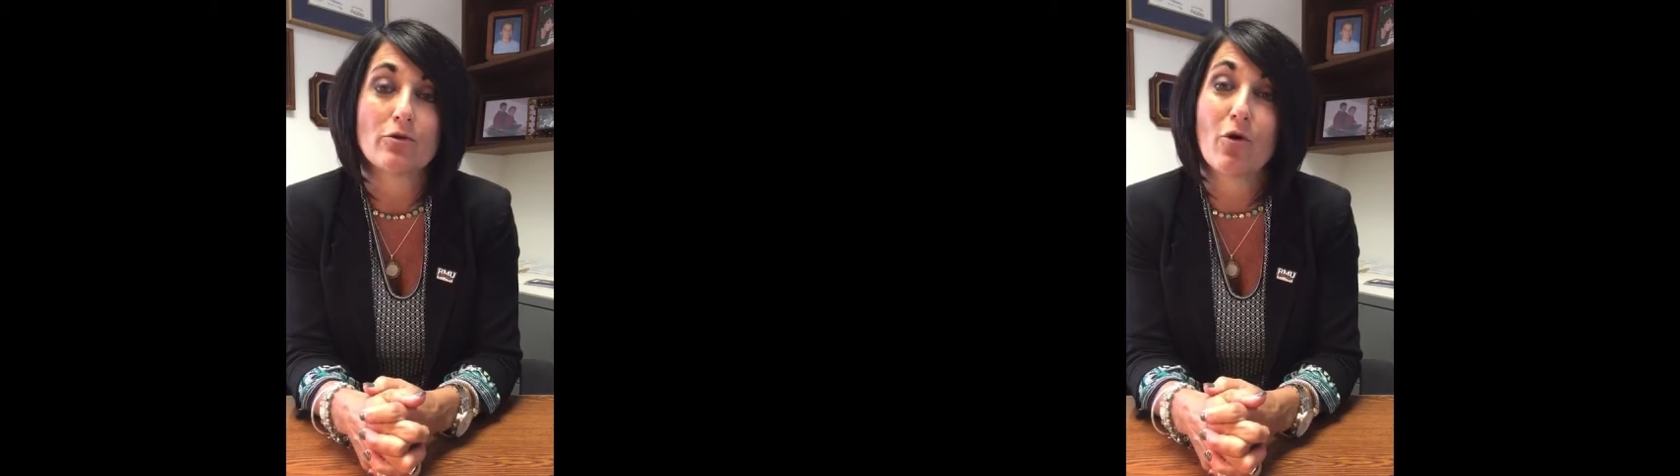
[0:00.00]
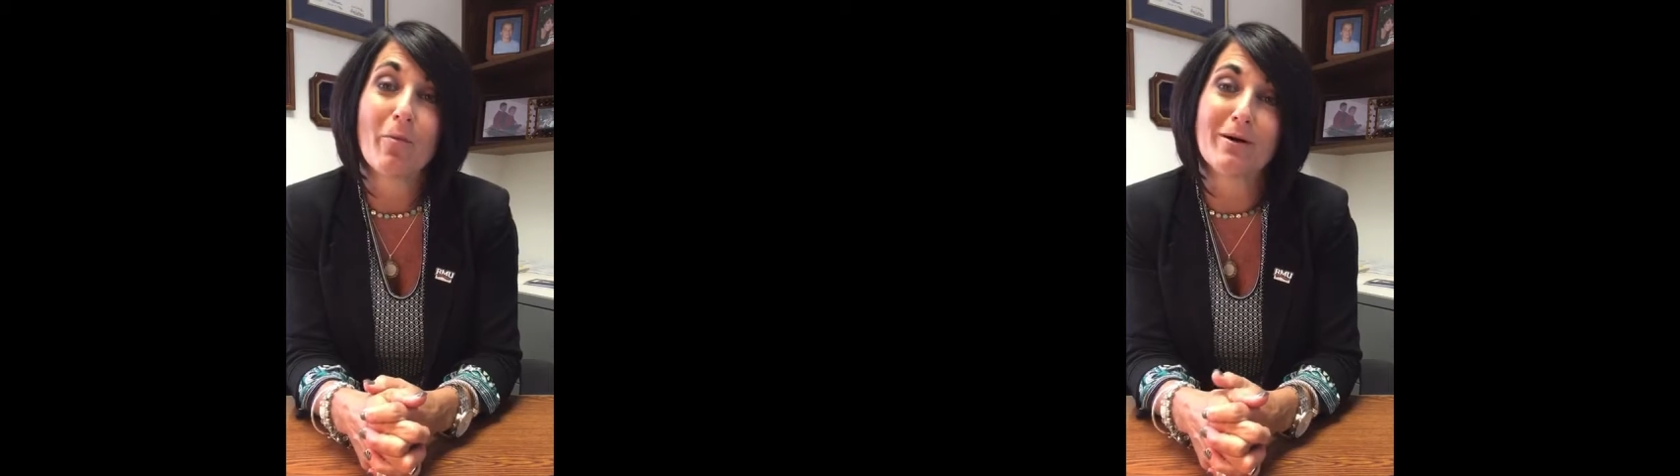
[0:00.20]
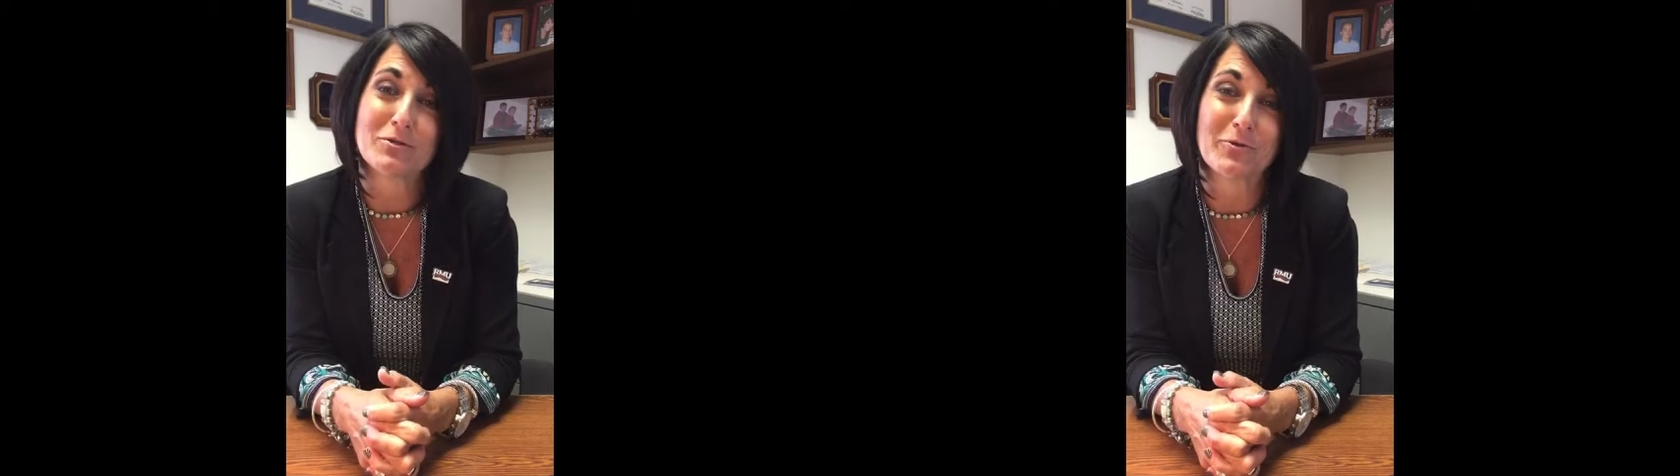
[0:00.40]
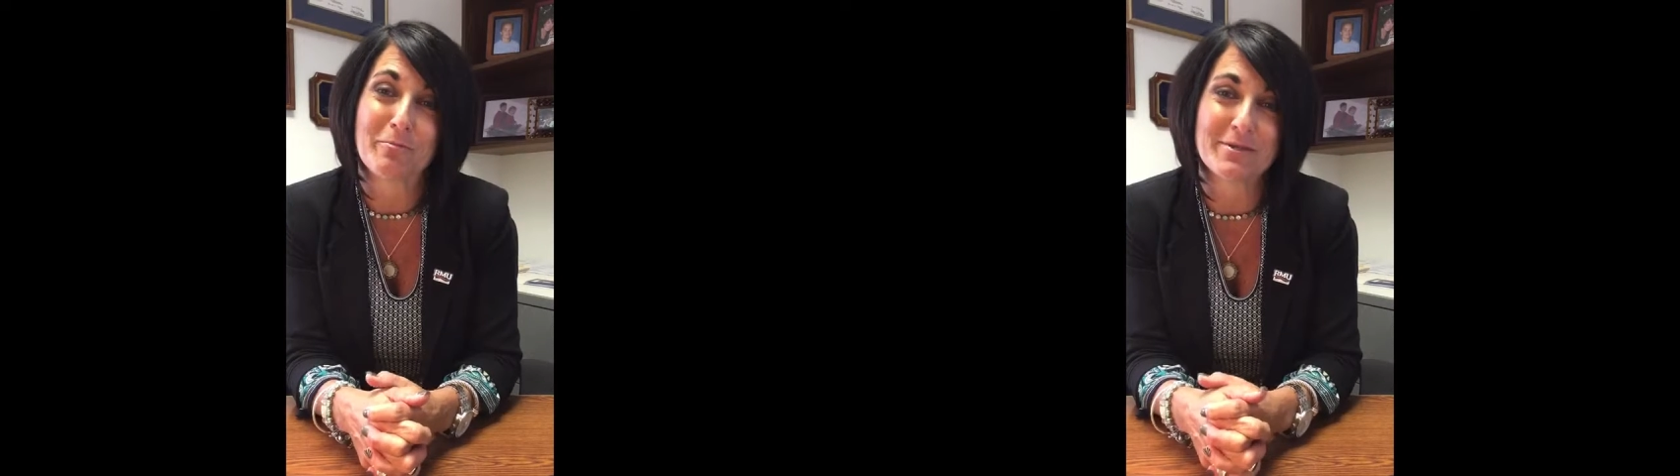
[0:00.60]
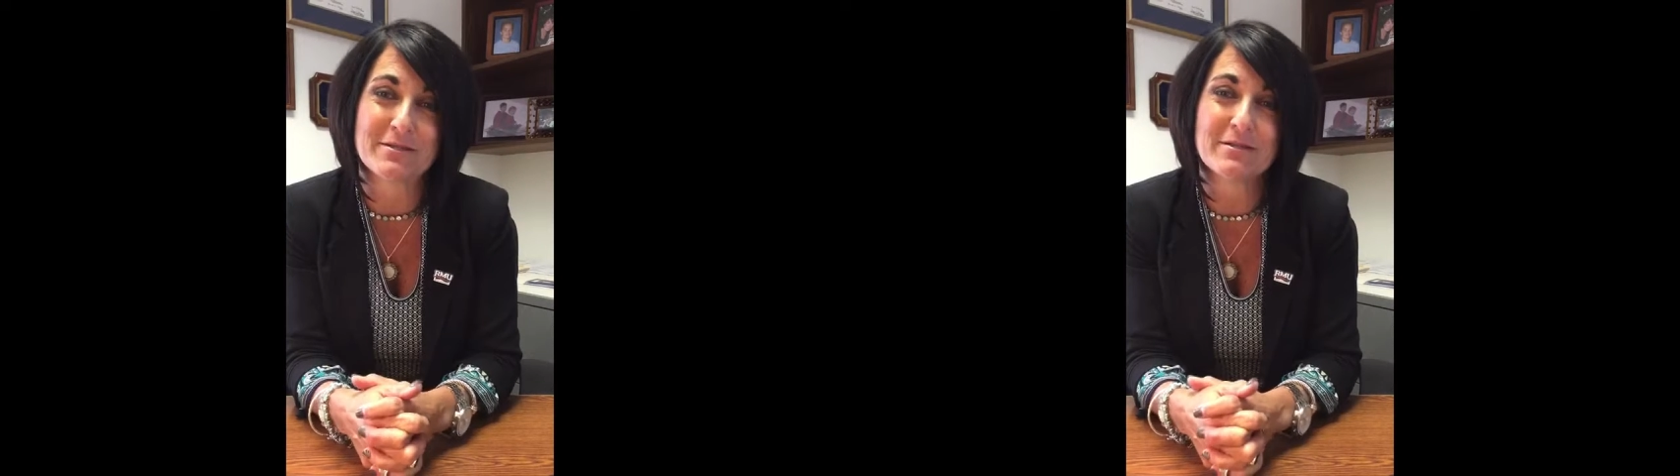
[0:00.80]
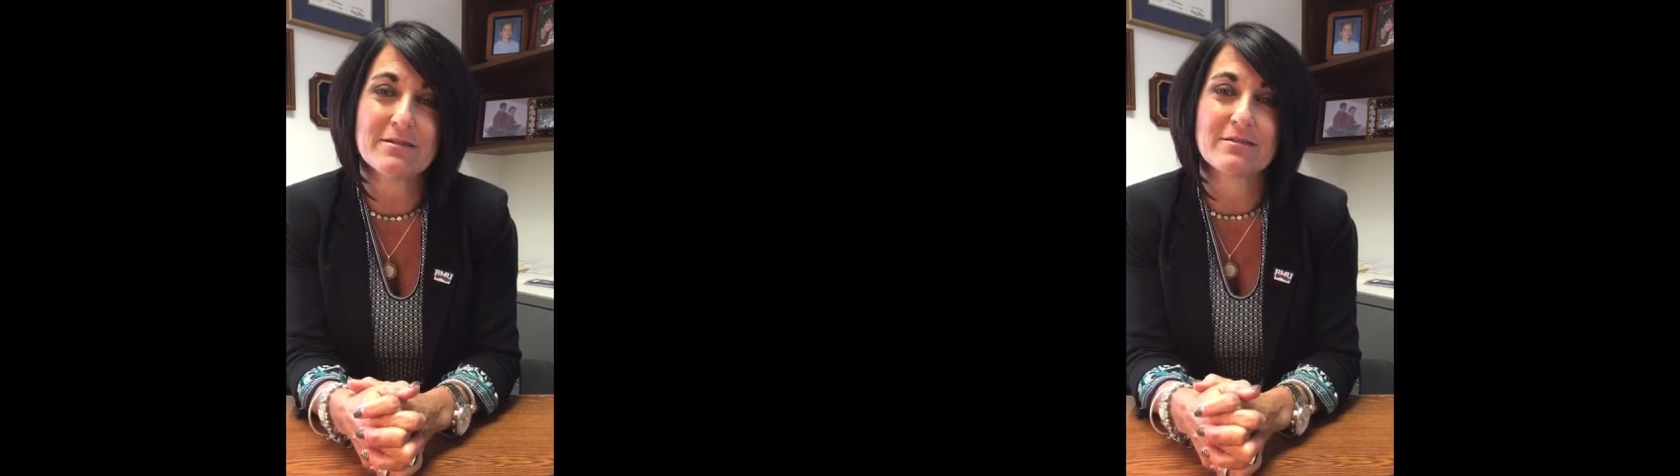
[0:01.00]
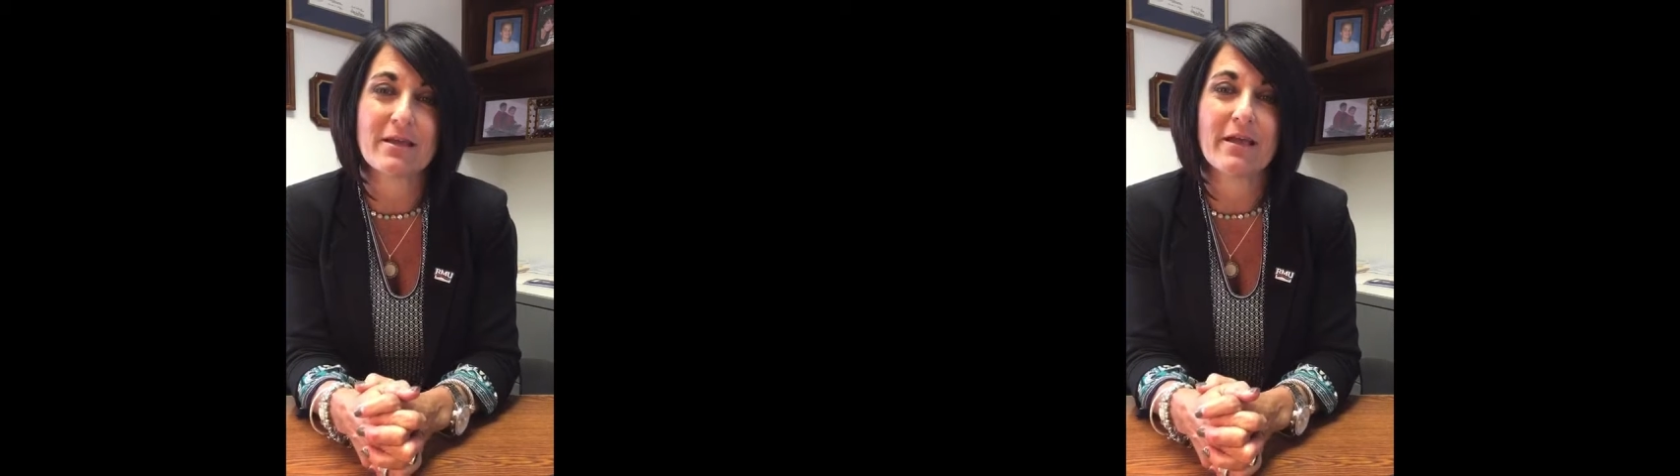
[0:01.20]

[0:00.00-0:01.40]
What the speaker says: go about doing business